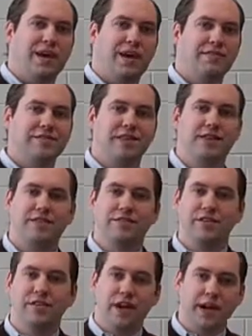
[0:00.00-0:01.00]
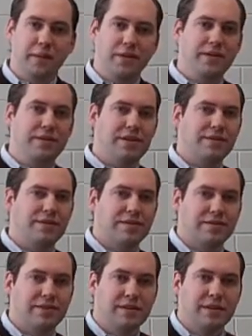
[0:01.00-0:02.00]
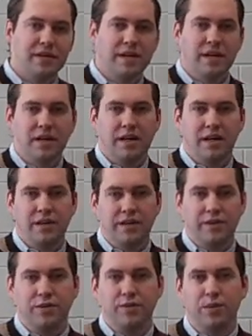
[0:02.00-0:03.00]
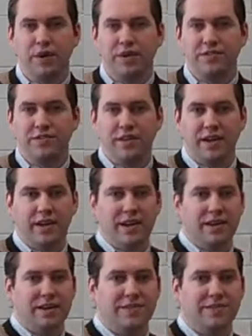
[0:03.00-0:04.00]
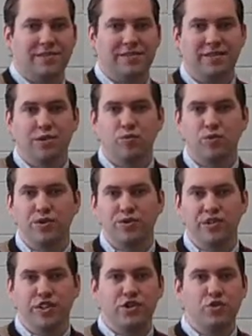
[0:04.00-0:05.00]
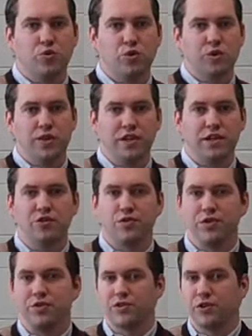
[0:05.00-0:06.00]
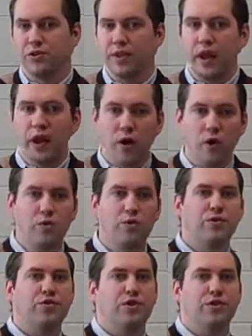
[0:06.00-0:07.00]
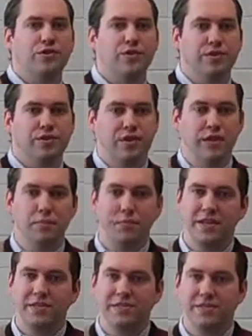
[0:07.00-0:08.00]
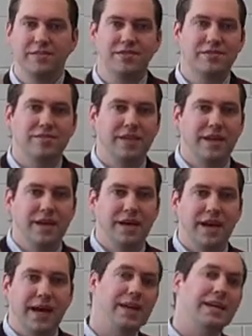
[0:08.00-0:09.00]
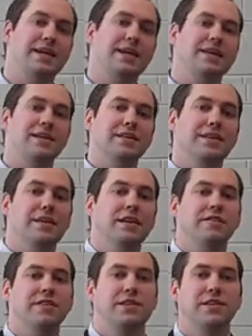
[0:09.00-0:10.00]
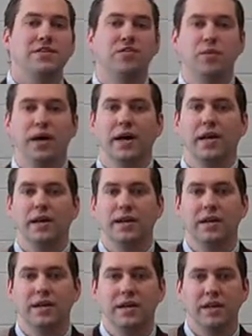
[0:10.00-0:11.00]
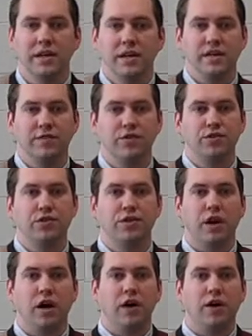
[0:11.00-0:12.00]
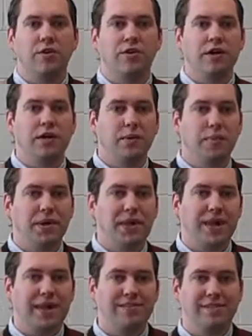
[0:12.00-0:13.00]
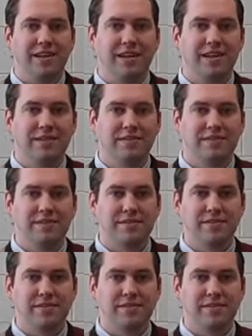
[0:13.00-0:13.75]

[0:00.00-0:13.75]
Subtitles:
assets and liabilities. Another way of saying is it's the residual interest or the owner's interest in the business. And I like to think of it this way. If you took all the company assets